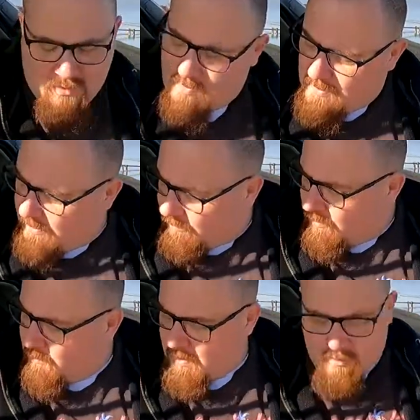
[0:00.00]
A lot of these are
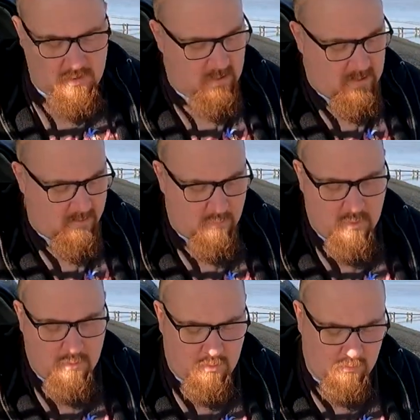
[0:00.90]
going to be going in the
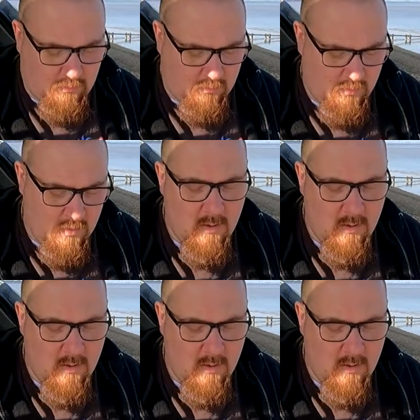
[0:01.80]
giveaway box.